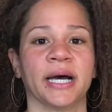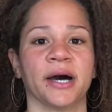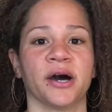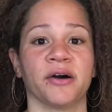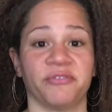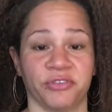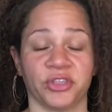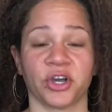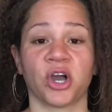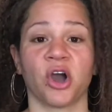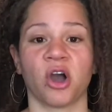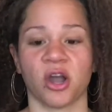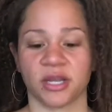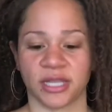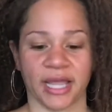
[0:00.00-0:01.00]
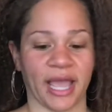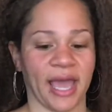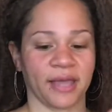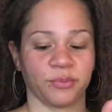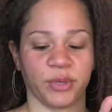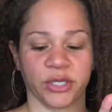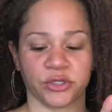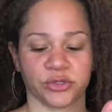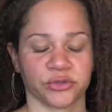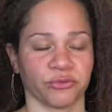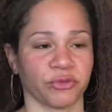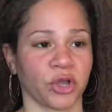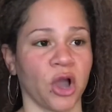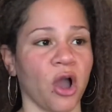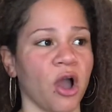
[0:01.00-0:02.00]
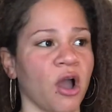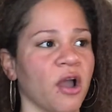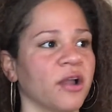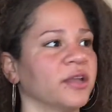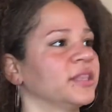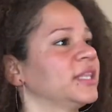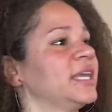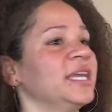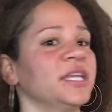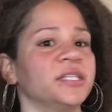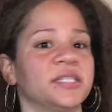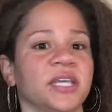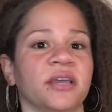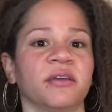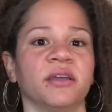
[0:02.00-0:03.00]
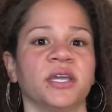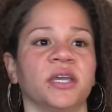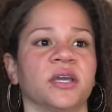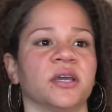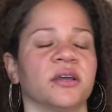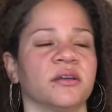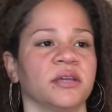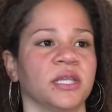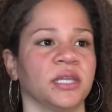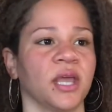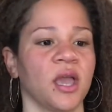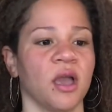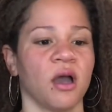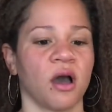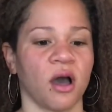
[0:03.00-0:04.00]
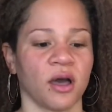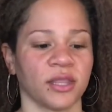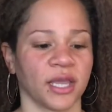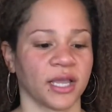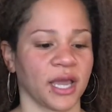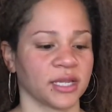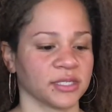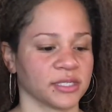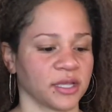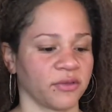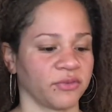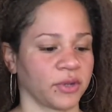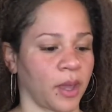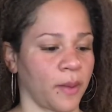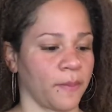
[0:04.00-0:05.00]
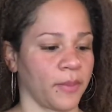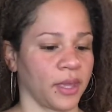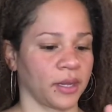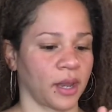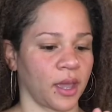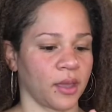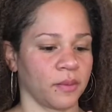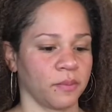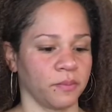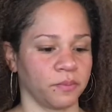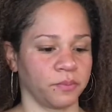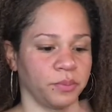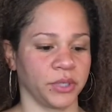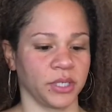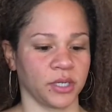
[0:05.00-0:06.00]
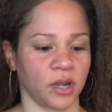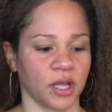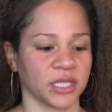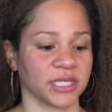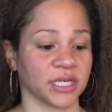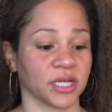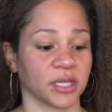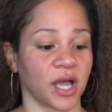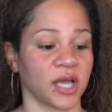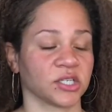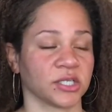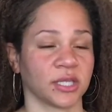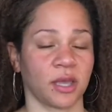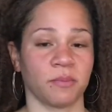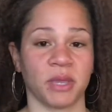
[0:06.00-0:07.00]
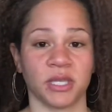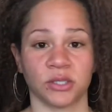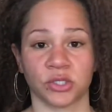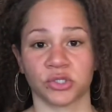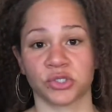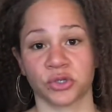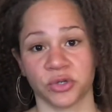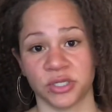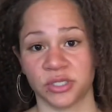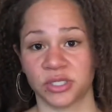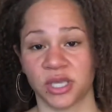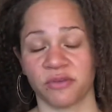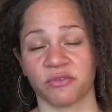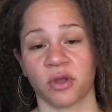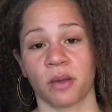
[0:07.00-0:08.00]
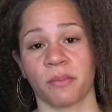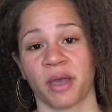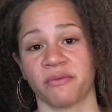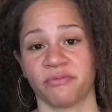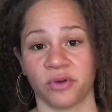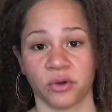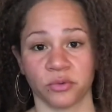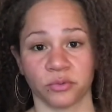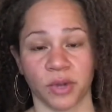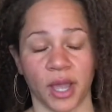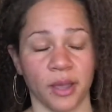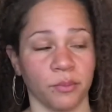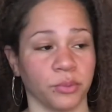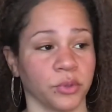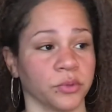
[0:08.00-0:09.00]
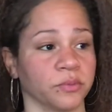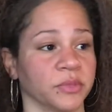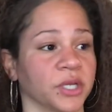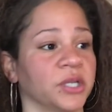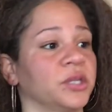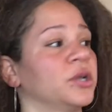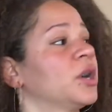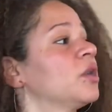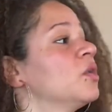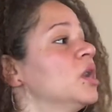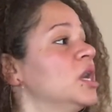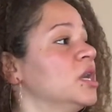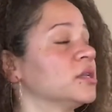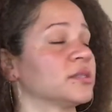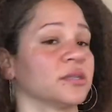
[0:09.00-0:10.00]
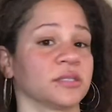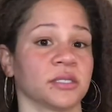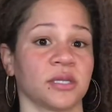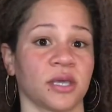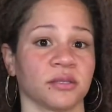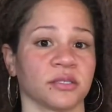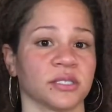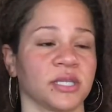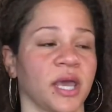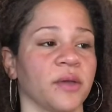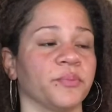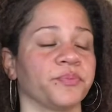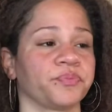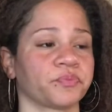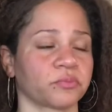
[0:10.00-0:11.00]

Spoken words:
of the car. Like, I had pictures of the car and the interior and all that kind of stuff, and I put it all in a collage, and I made it the screensaver on my phone. Right, boom, there you go. So there's another step.